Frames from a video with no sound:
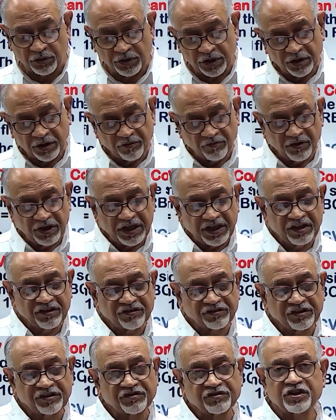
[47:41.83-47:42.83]
various
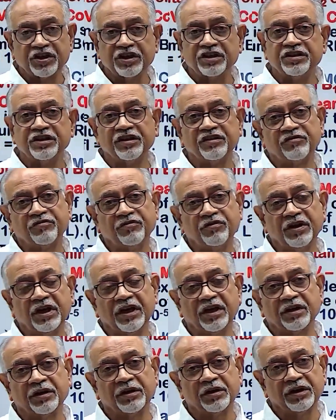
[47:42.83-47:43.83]
stages where
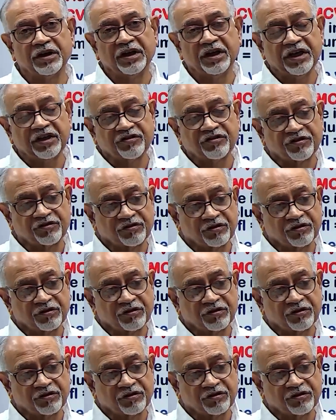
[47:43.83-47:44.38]
its